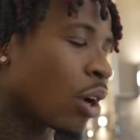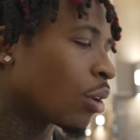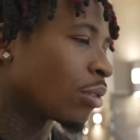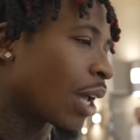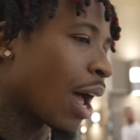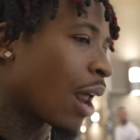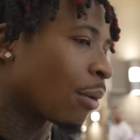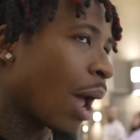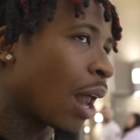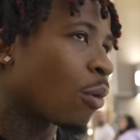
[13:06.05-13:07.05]
No, I
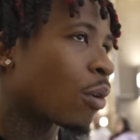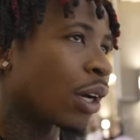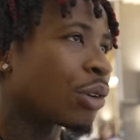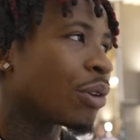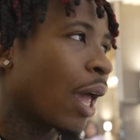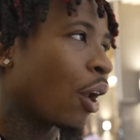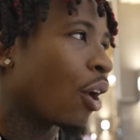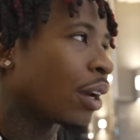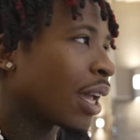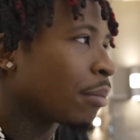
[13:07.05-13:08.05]
don't. I don't want to do that
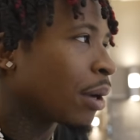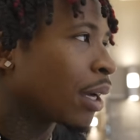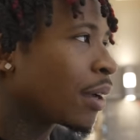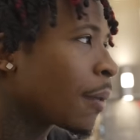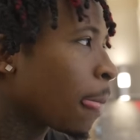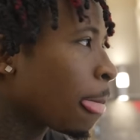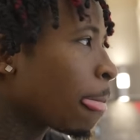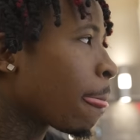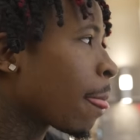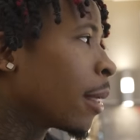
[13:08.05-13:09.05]
all day,
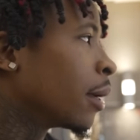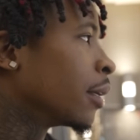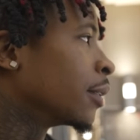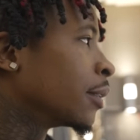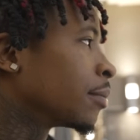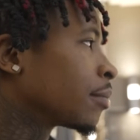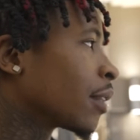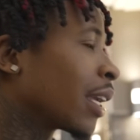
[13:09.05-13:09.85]
bro.